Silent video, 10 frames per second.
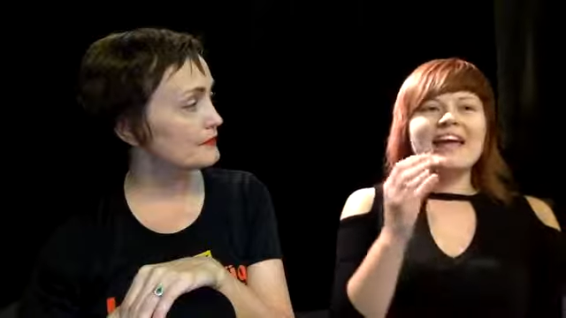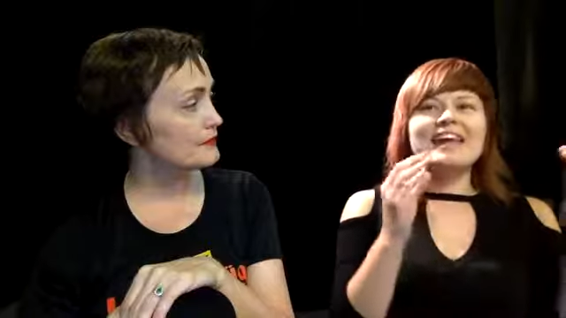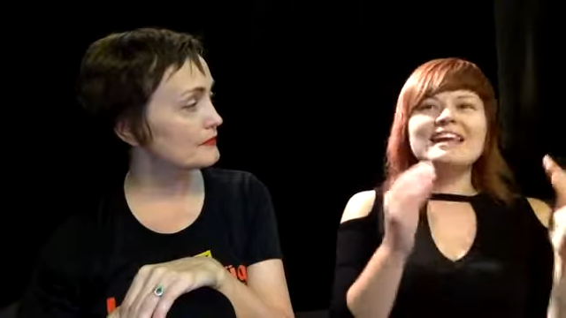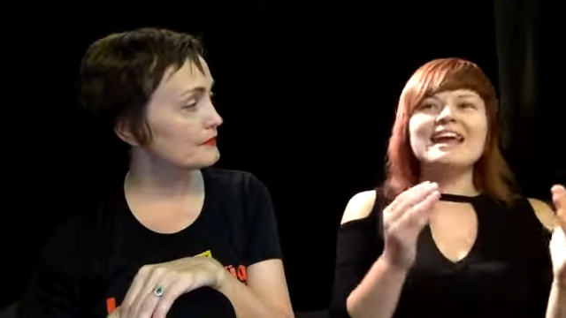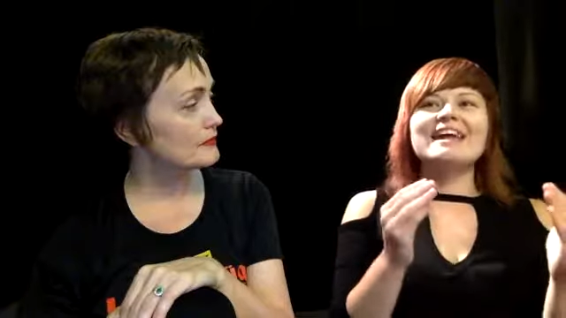
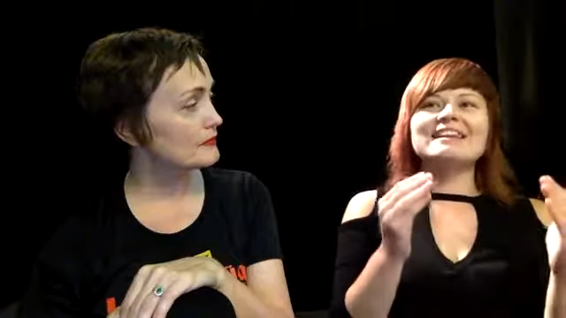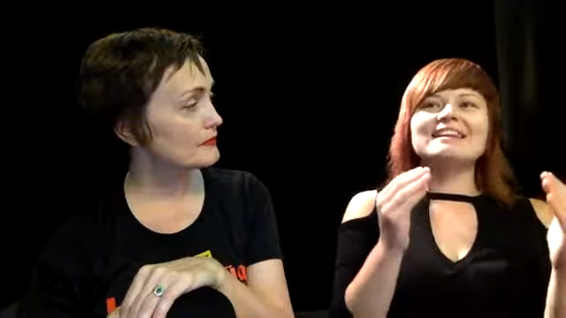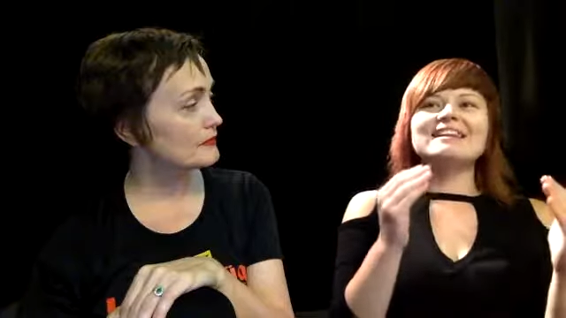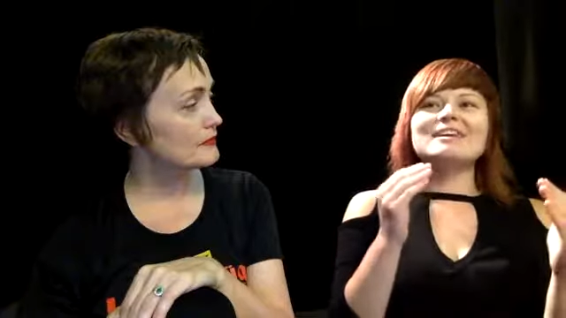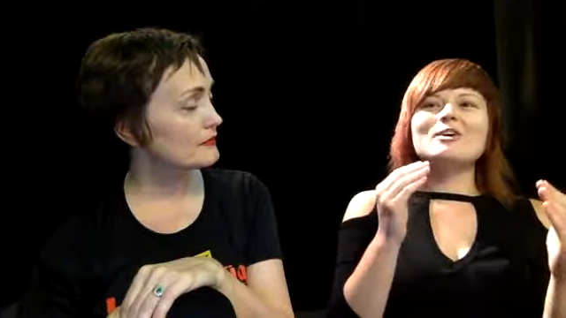Speaker 1: and yet
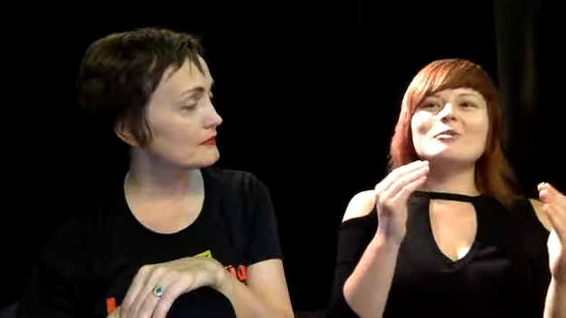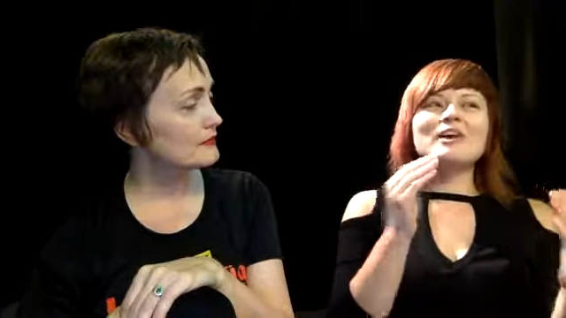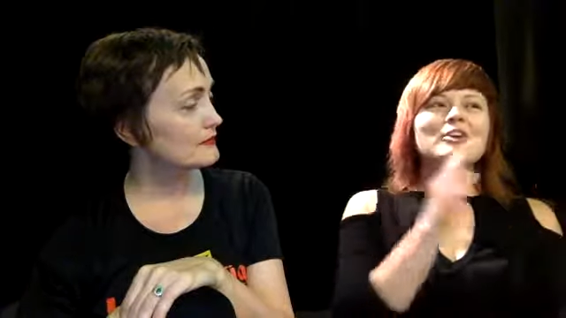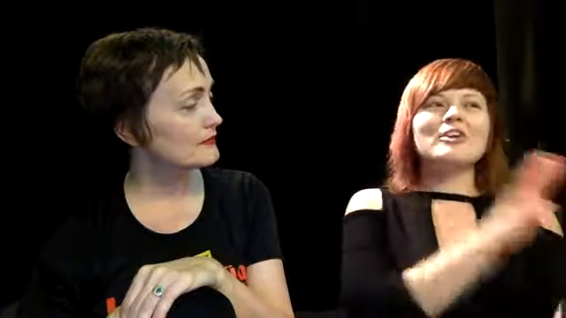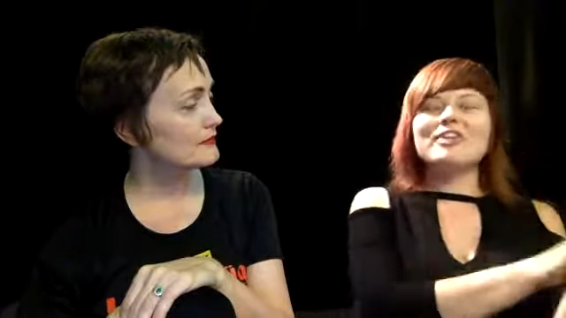
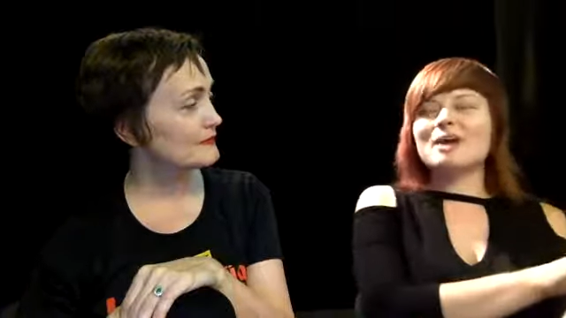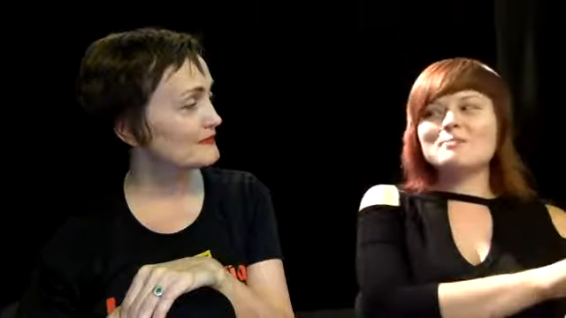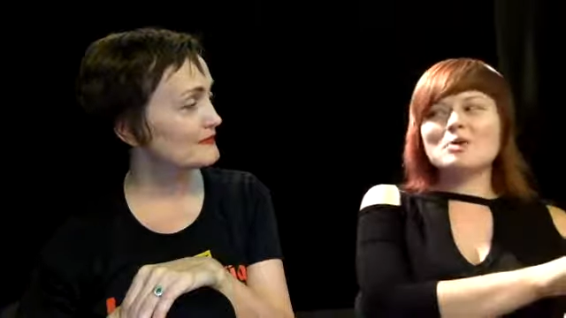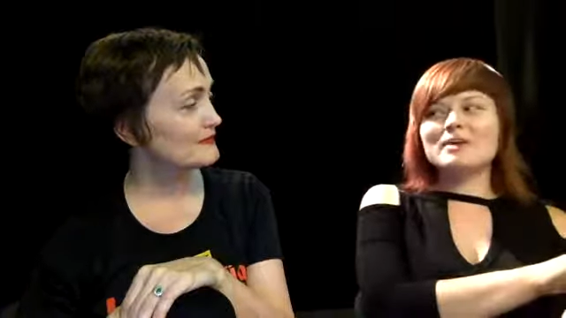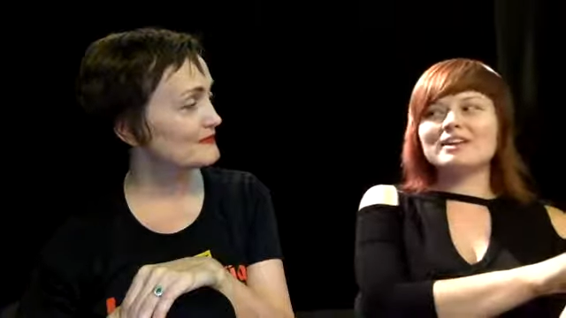when you're in that
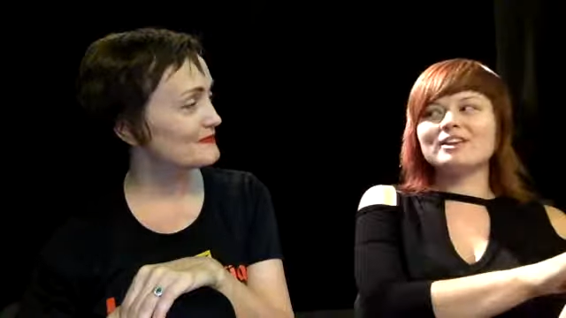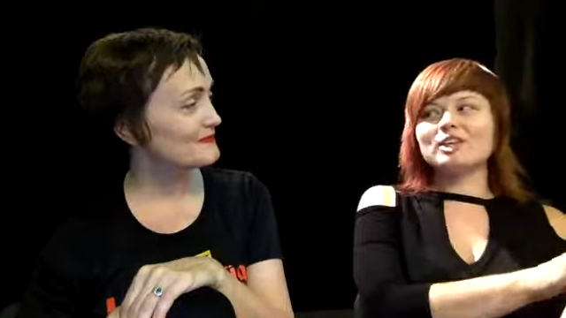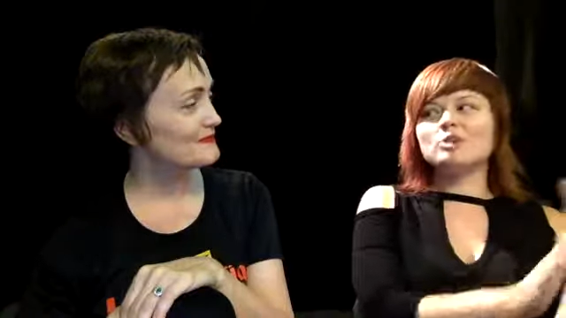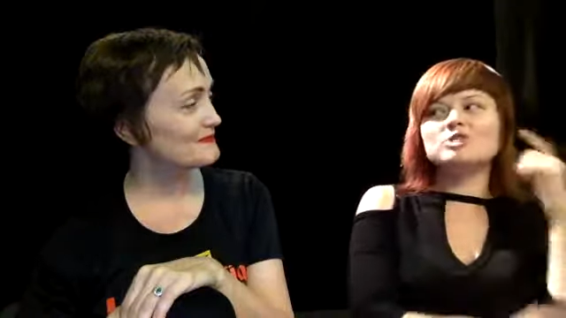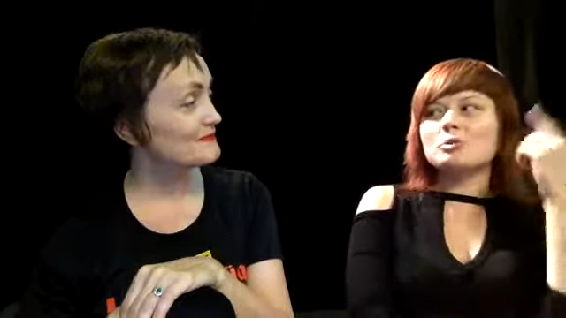moment,
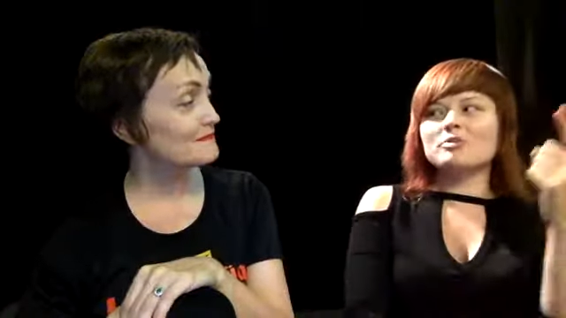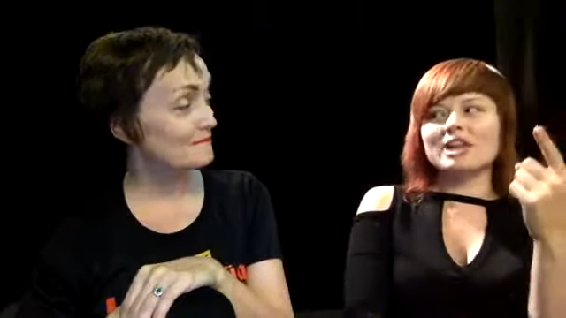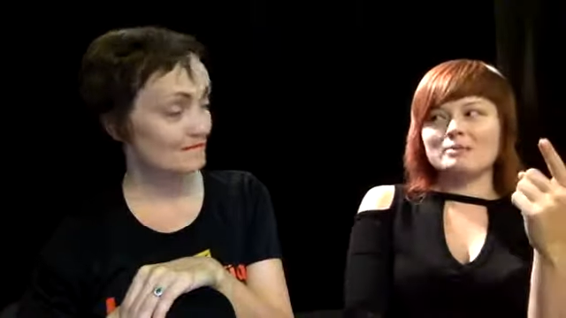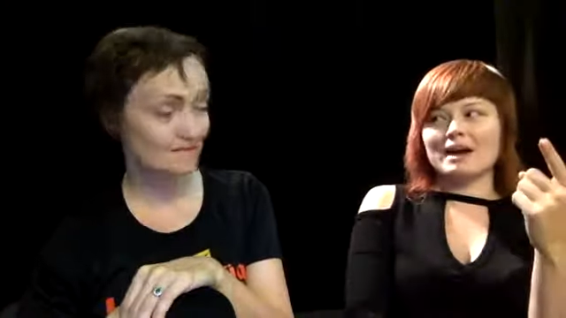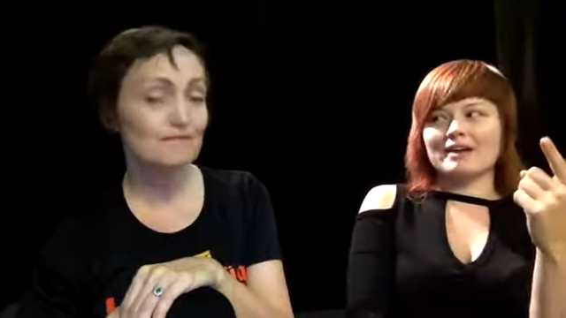you don't
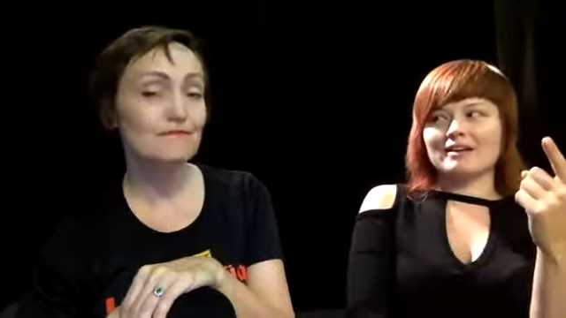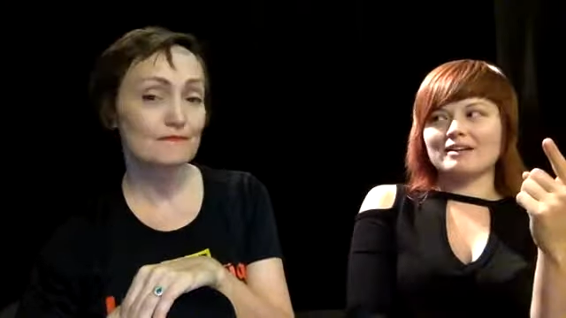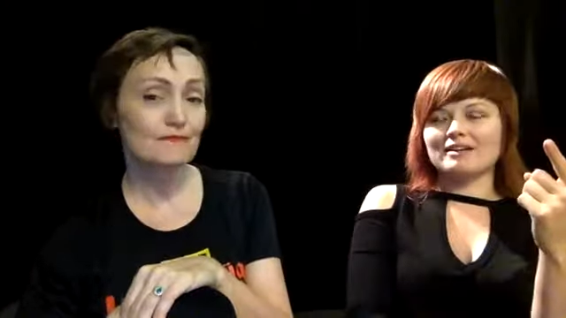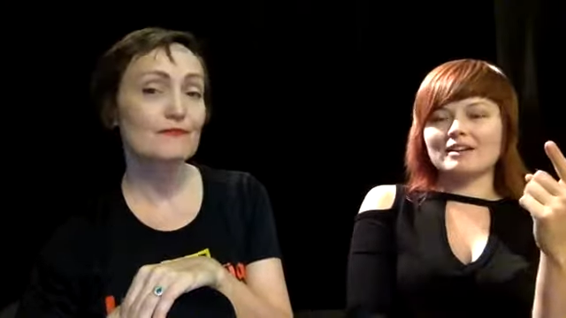think about it.